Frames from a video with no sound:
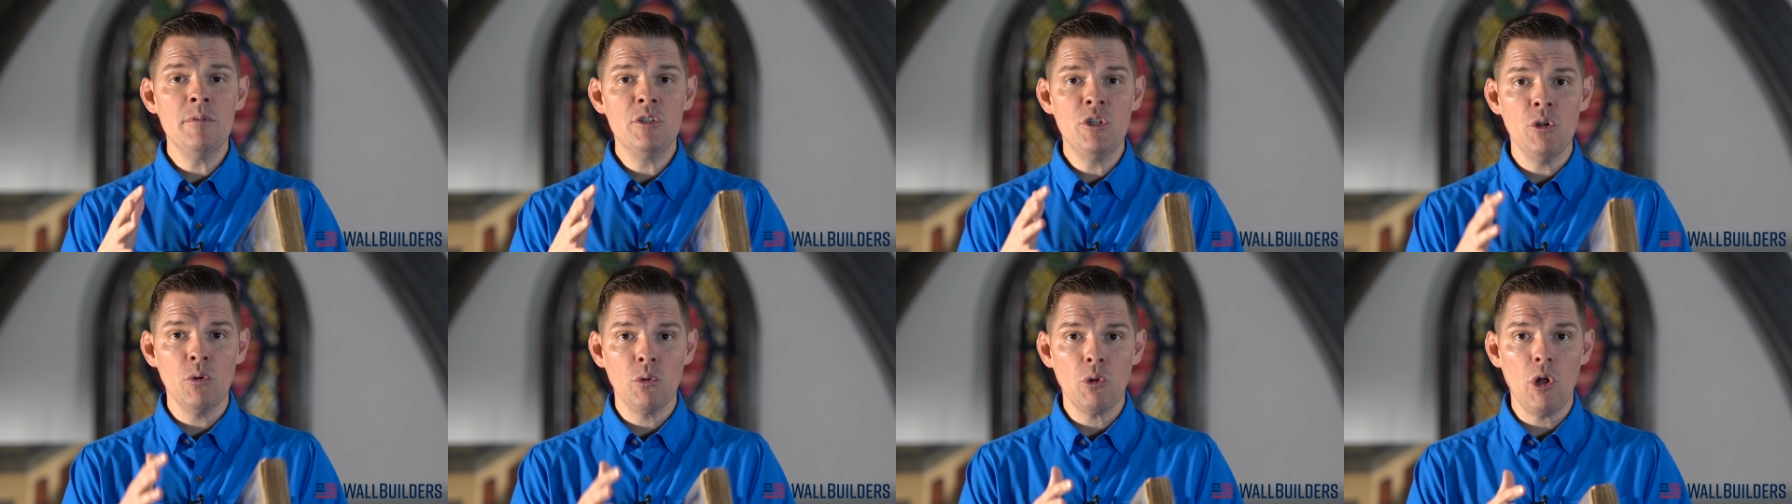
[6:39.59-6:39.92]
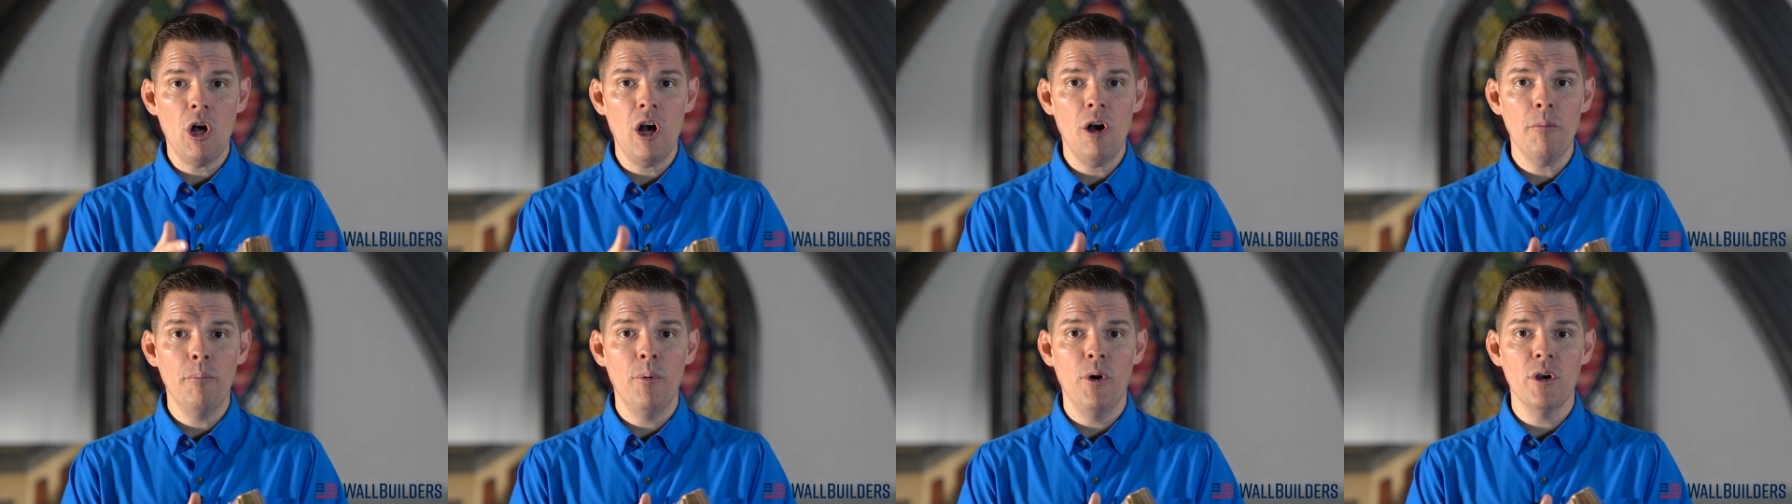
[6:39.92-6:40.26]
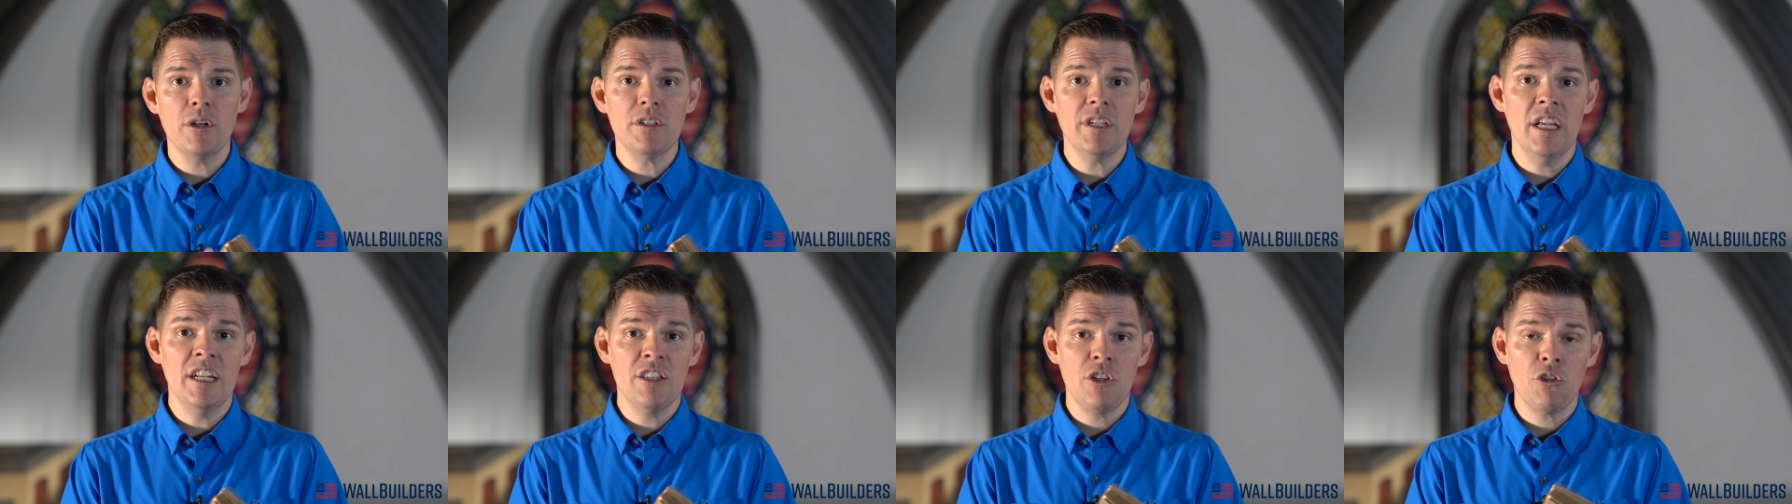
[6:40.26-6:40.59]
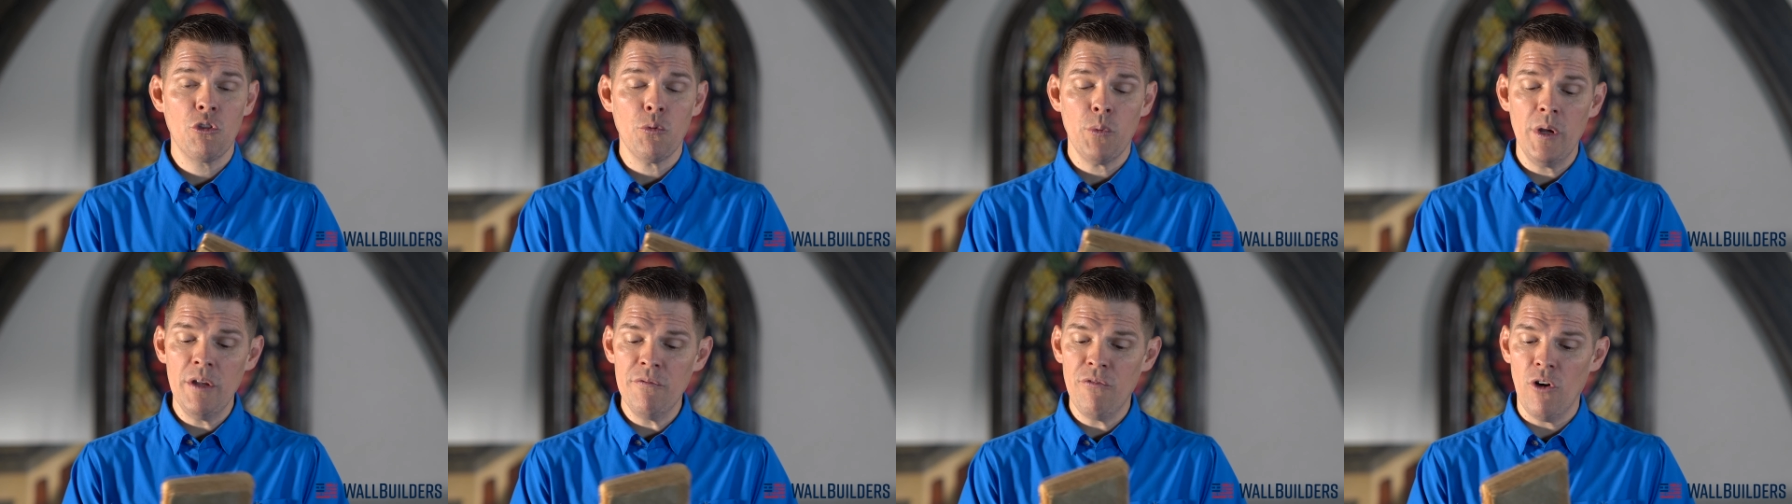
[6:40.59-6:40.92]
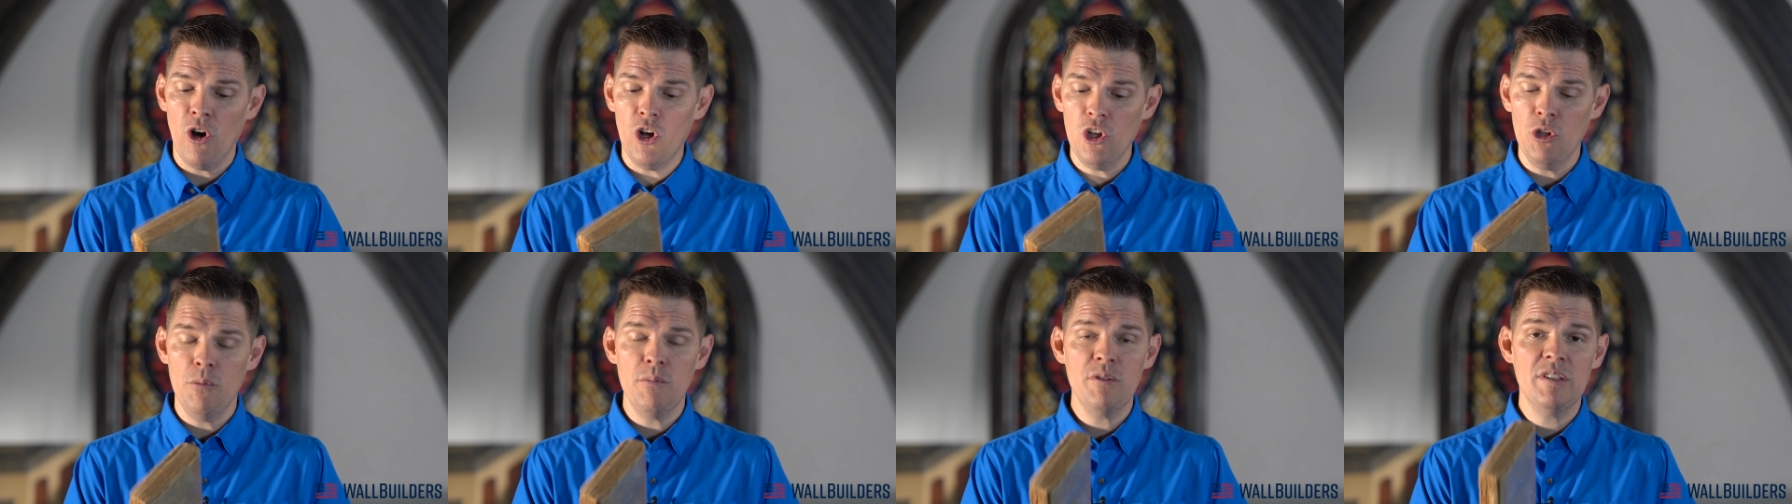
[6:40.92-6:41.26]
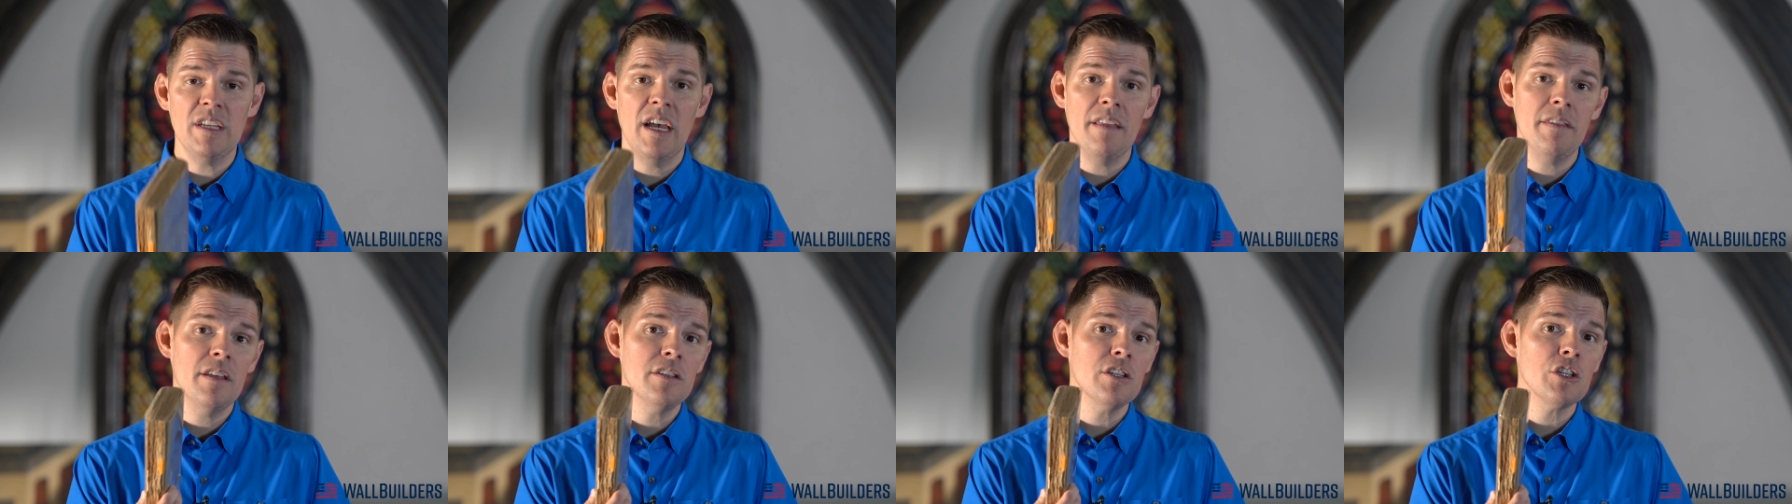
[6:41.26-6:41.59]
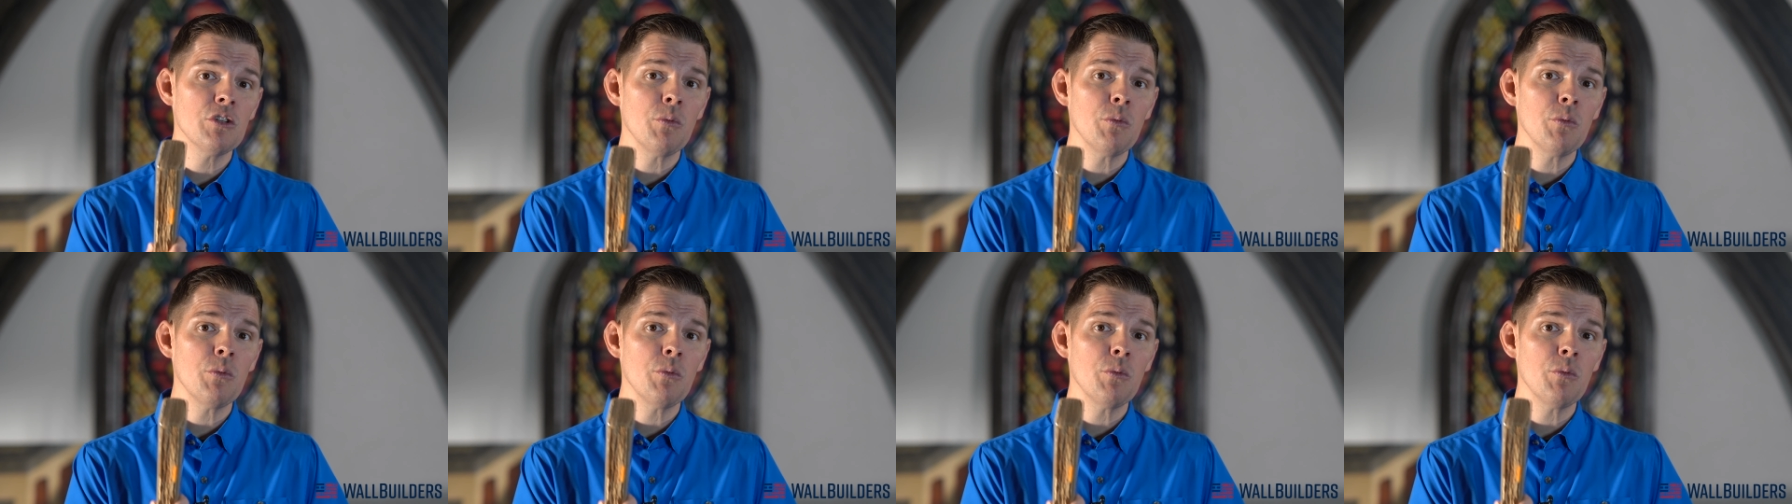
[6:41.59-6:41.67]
into law books, and it's a three volume set. This